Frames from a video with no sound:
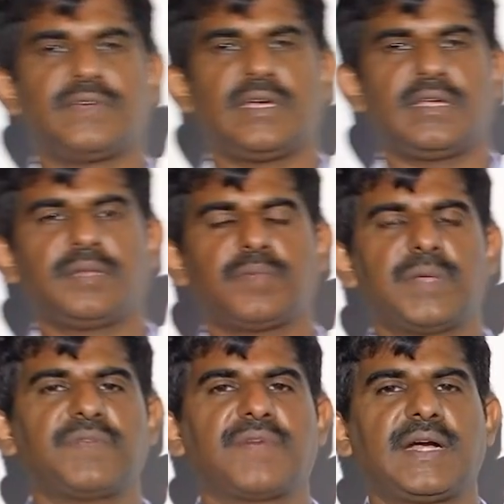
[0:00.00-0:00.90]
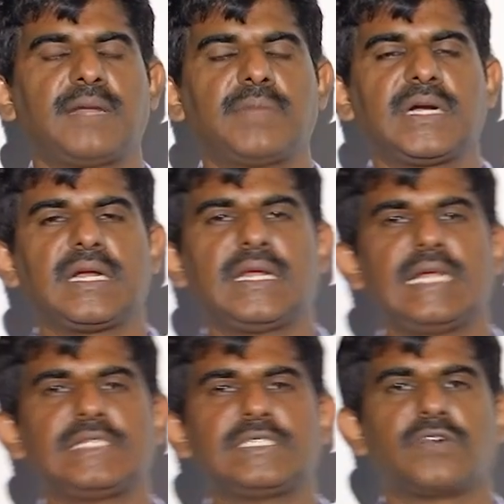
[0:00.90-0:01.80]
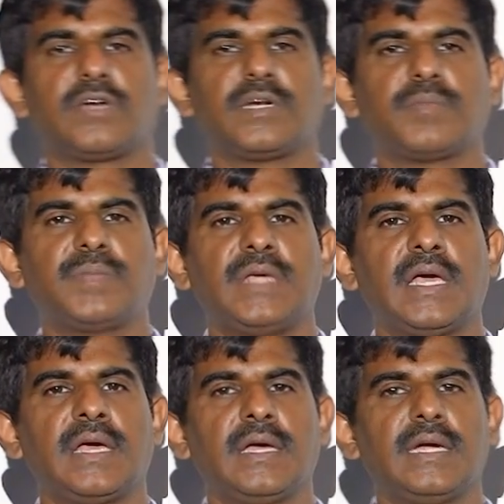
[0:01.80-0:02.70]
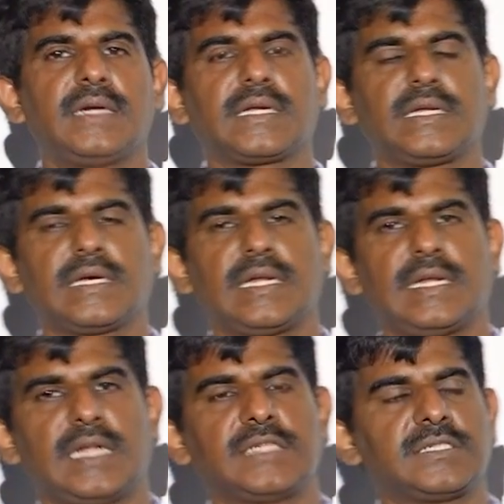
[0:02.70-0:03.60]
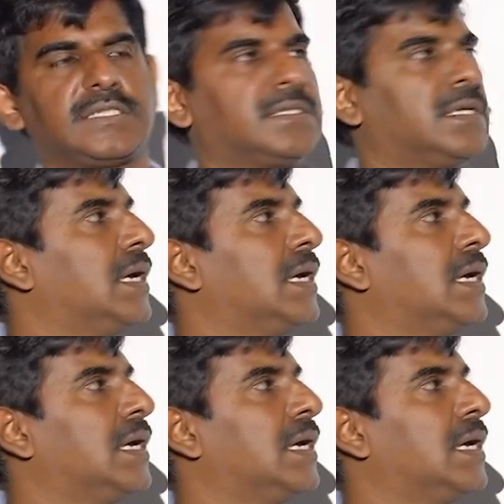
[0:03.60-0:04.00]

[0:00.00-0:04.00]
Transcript: It may be fundamental analysis or it may be a technical analysis.